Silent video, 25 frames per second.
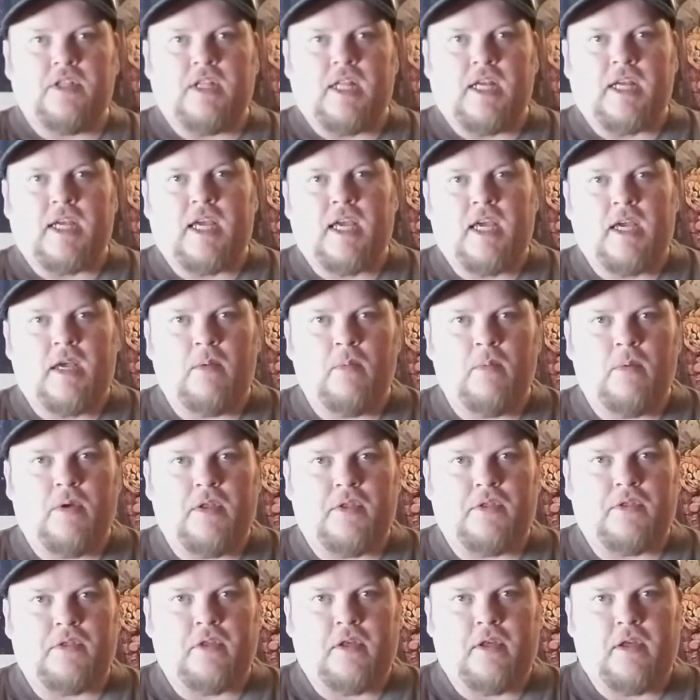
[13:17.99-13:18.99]
that came
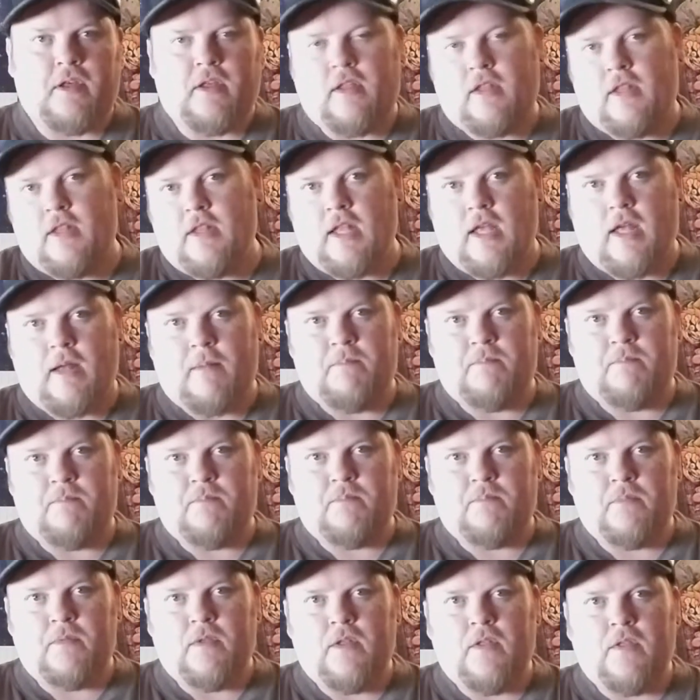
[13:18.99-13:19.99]
with that
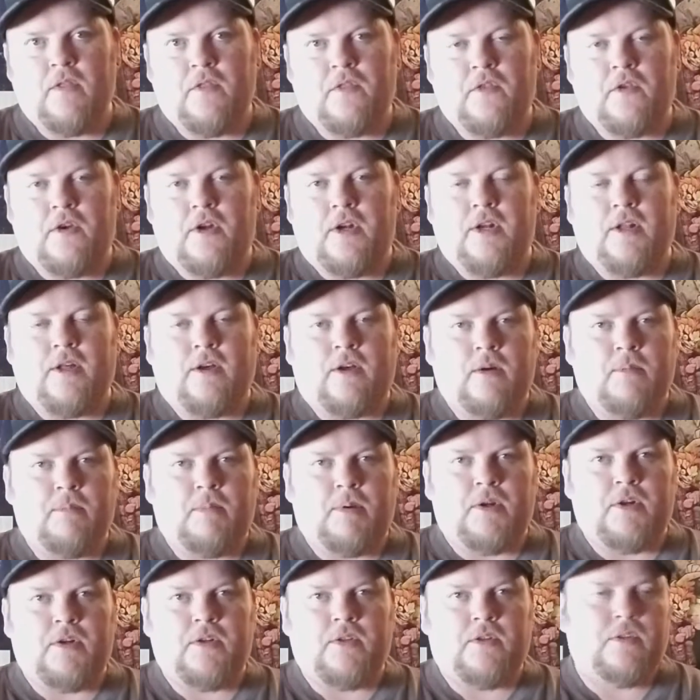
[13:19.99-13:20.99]
$30
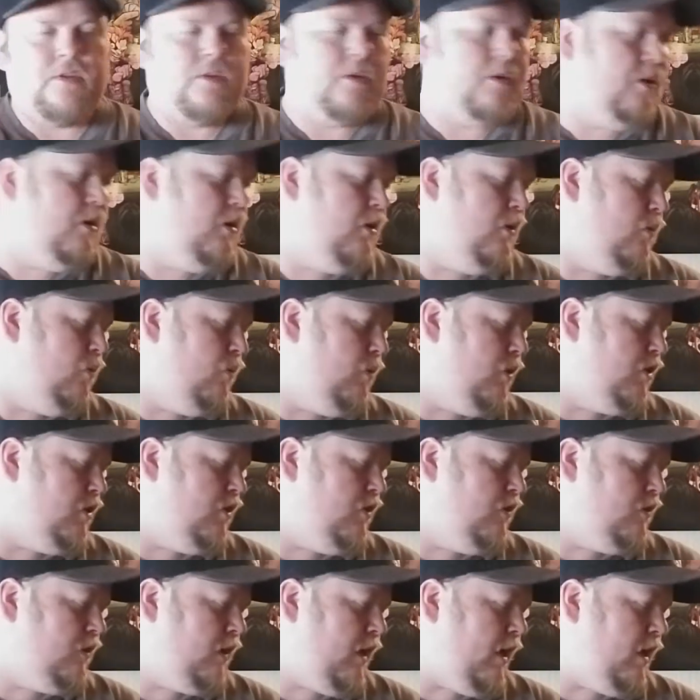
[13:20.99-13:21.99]
bundle. Which
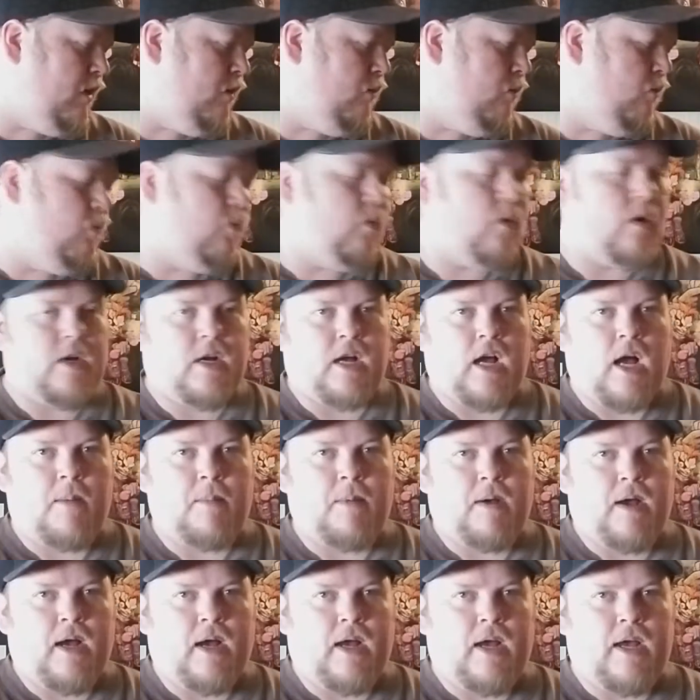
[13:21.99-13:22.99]
is kind of what caught
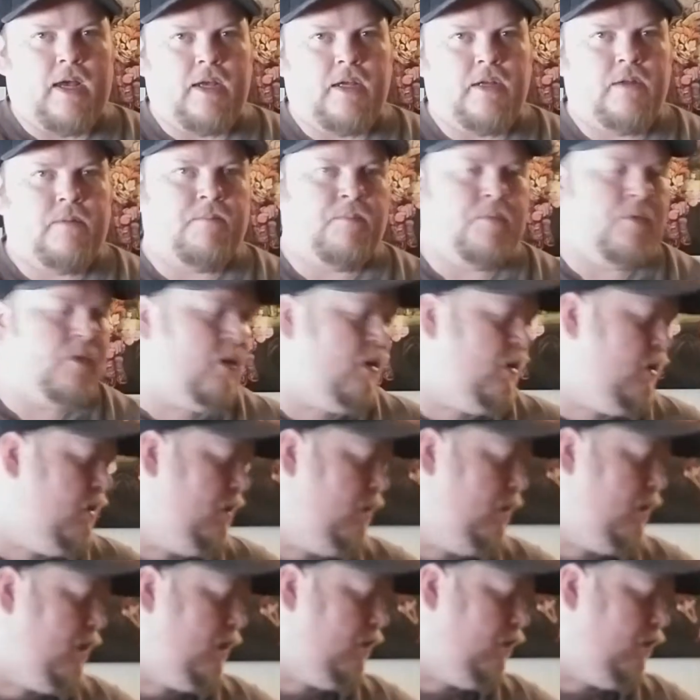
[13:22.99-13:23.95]
my eye. Not